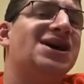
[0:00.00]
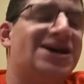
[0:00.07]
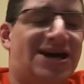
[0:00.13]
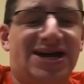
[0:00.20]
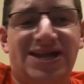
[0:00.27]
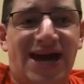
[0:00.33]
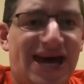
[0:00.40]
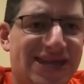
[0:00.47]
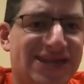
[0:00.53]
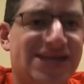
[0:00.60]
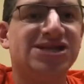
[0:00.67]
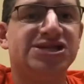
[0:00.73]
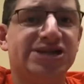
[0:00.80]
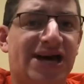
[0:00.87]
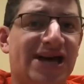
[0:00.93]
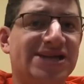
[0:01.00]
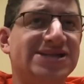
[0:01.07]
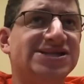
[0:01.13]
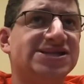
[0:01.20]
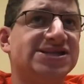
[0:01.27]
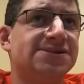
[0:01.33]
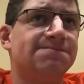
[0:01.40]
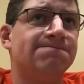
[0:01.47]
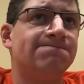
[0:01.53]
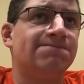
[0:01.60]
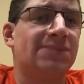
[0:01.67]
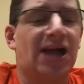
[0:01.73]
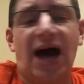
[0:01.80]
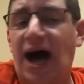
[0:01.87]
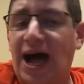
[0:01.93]
Again, shout out to
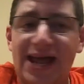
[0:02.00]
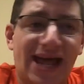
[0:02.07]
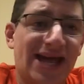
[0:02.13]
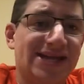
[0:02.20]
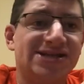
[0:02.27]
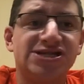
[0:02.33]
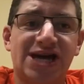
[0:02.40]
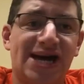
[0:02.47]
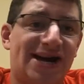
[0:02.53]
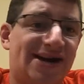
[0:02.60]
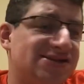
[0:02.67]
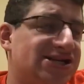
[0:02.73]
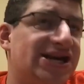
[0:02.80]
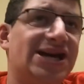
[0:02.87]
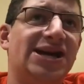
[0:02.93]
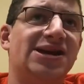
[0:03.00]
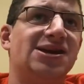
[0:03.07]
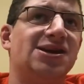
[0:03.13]
Gangrene David.